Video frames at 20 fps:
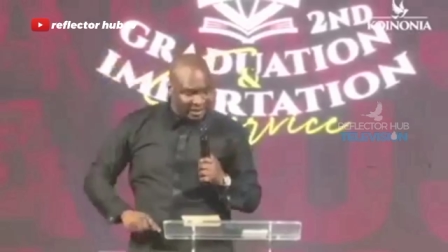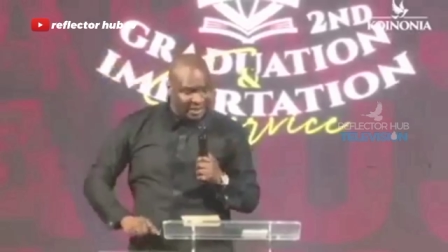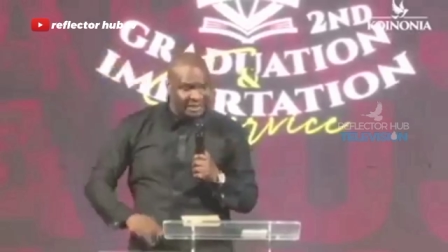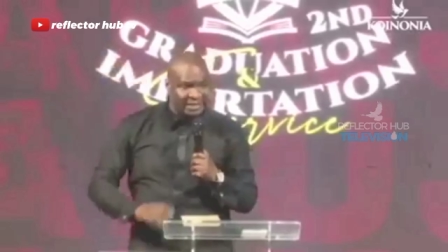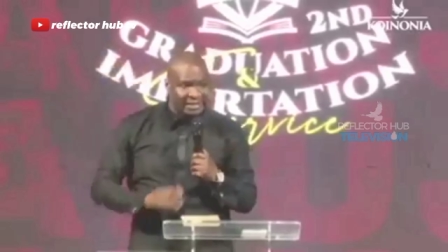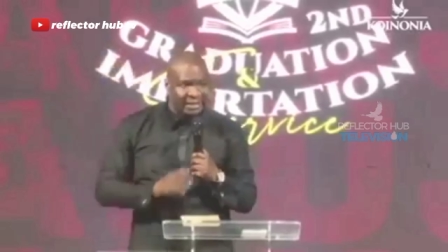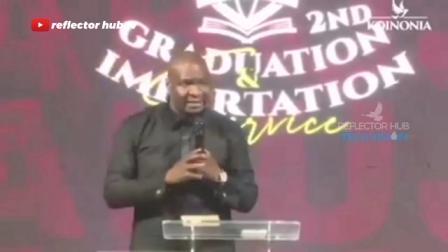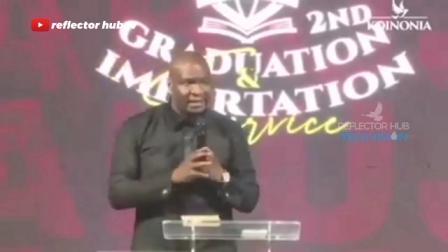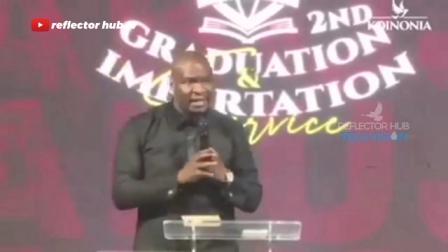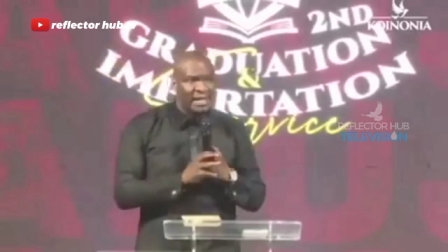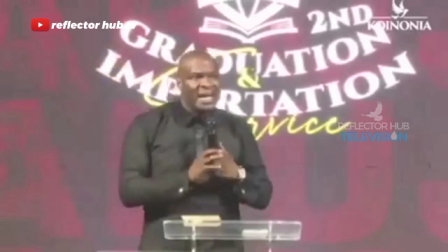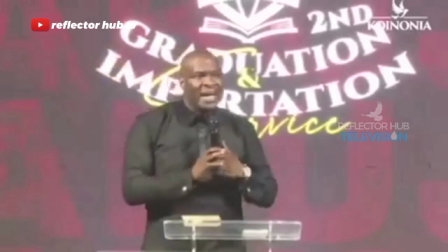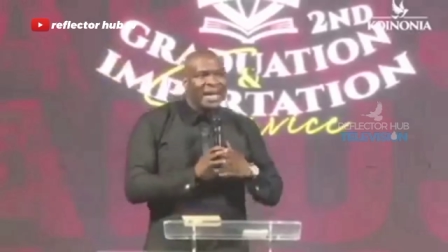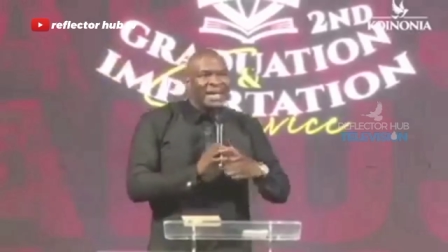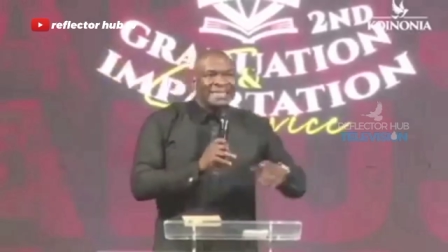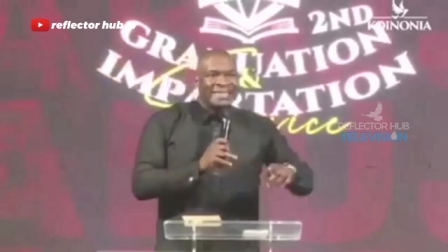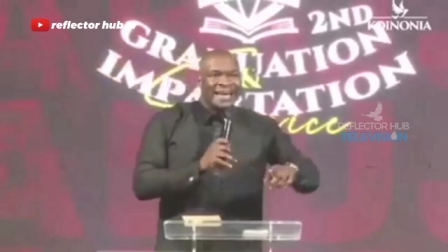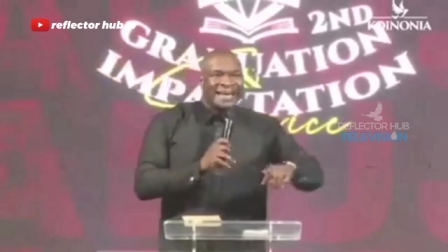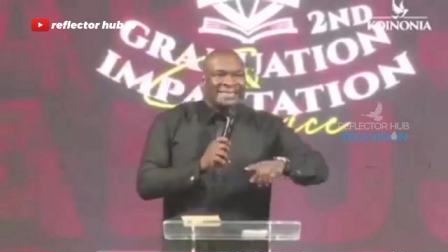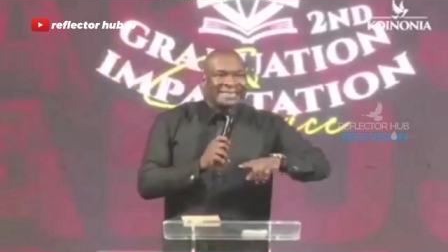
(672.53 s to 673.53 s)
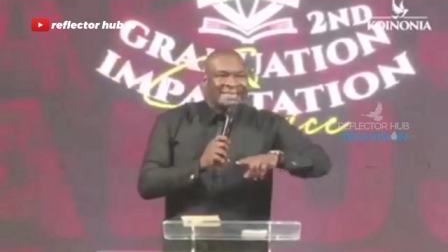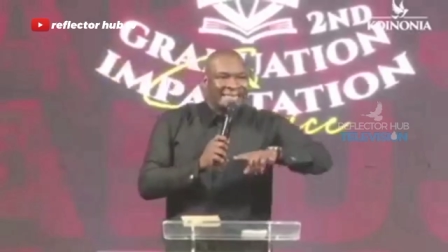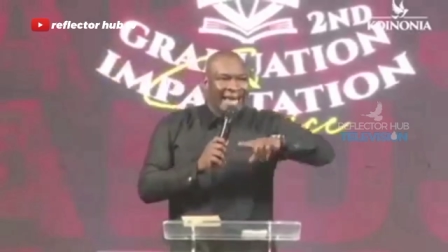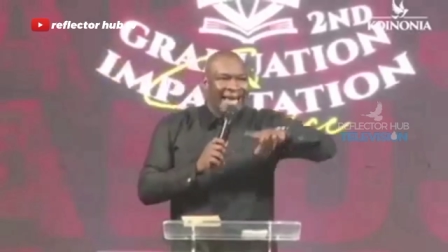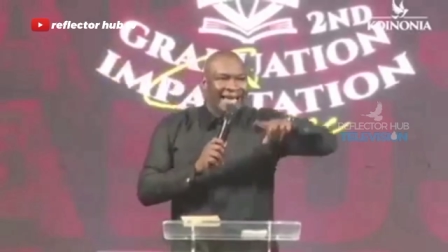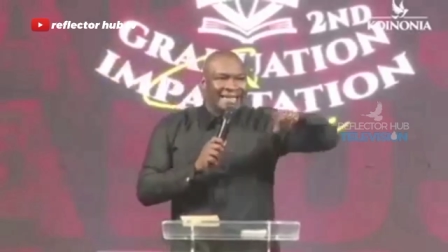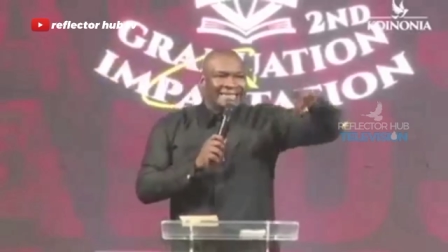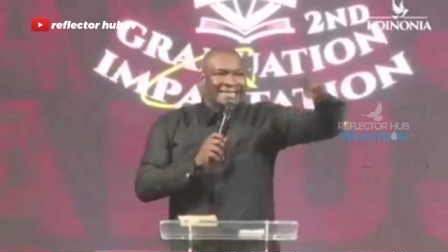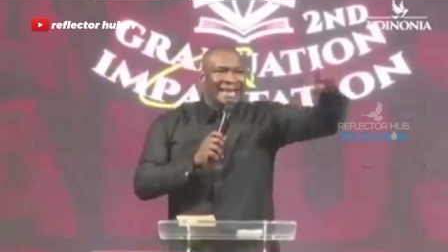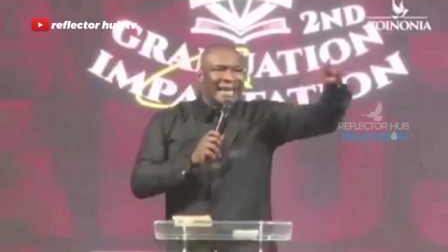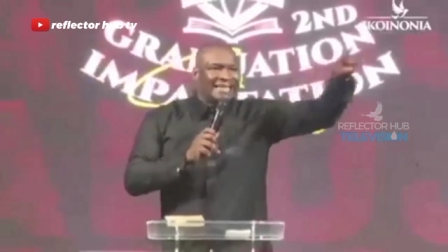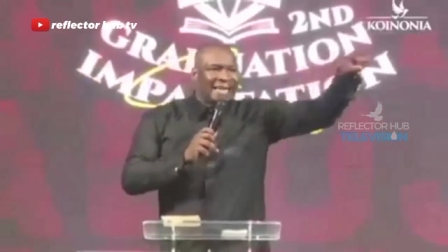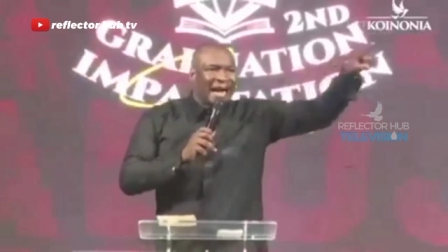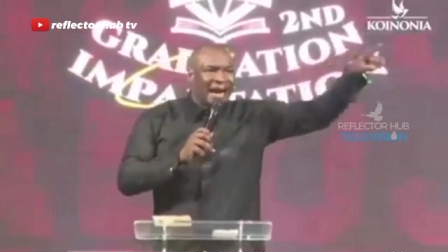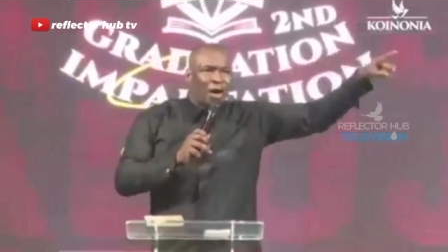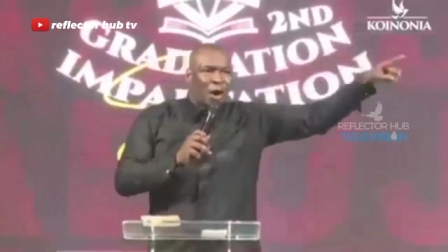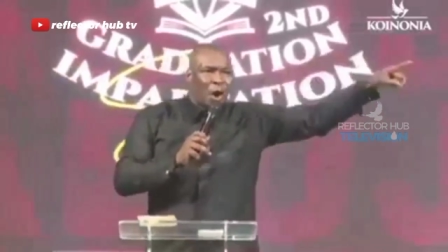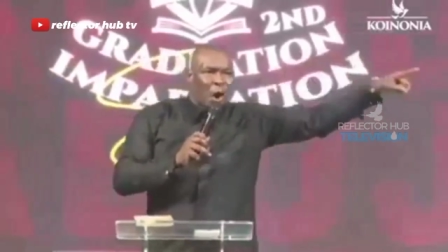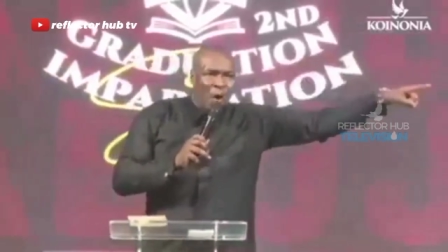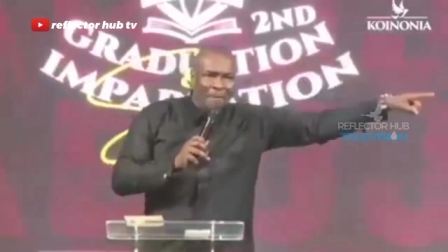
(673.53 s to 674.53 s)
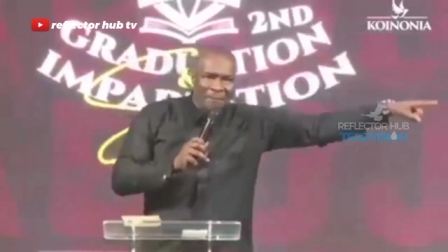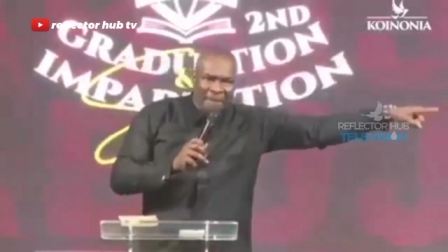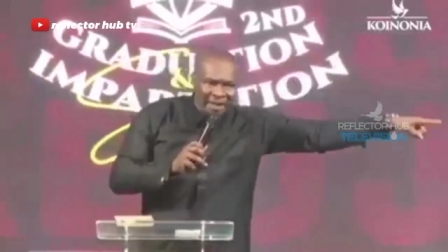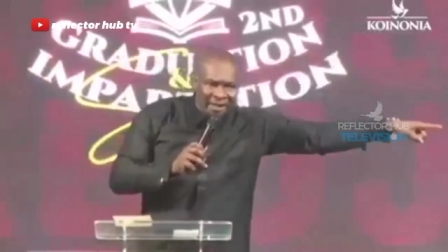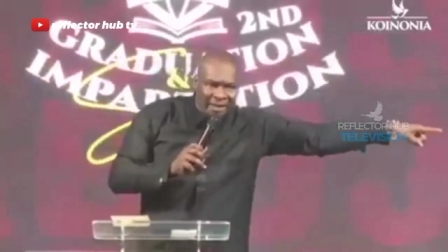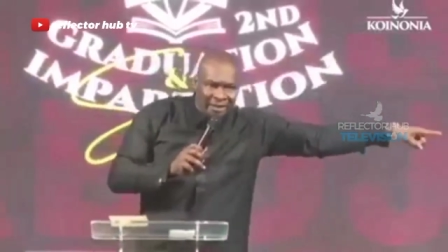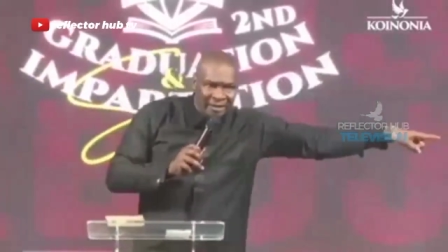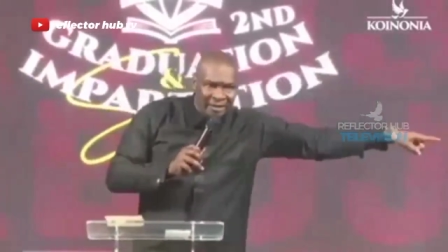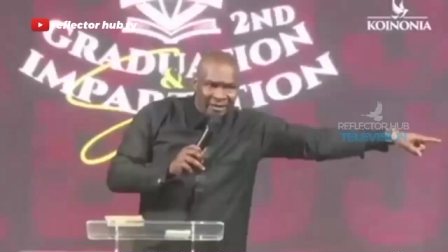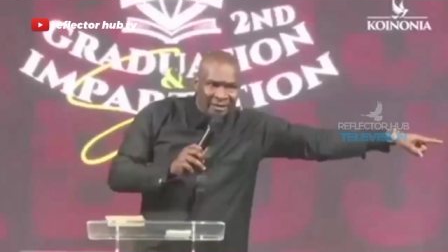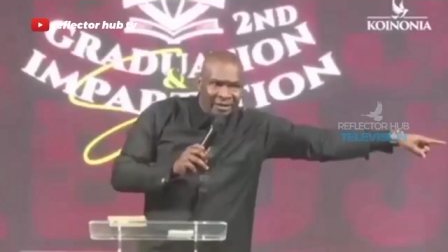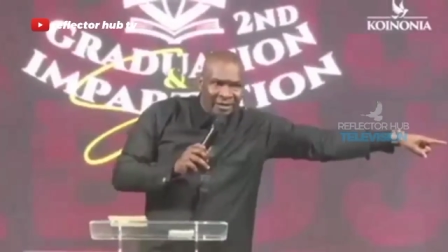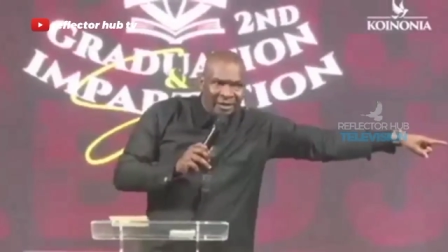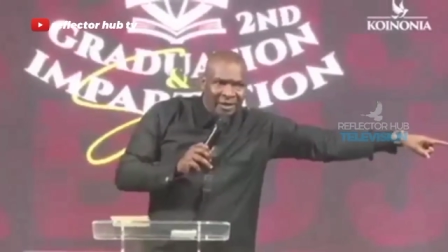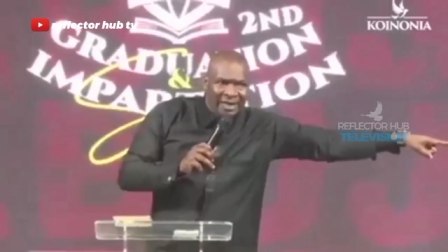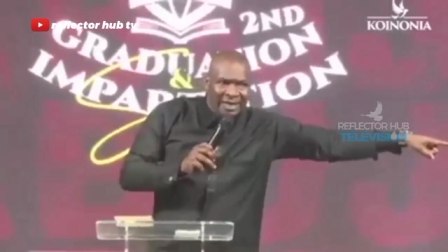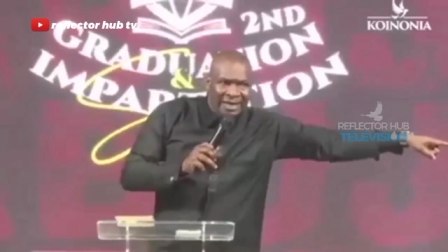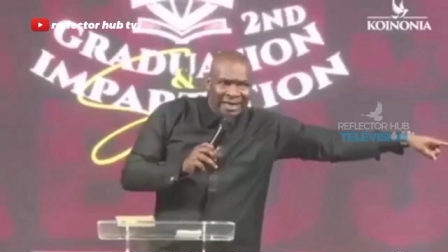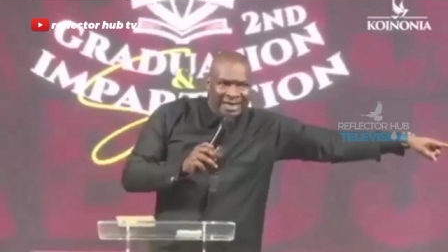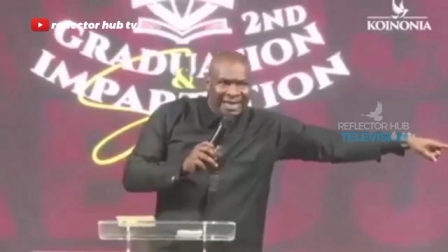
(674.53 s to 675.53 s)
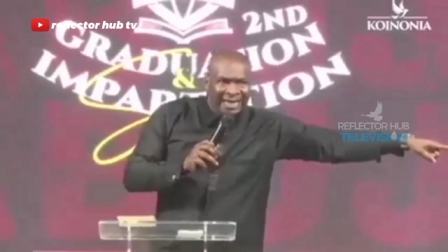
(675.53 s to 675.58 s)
Listen, the days that are coming, it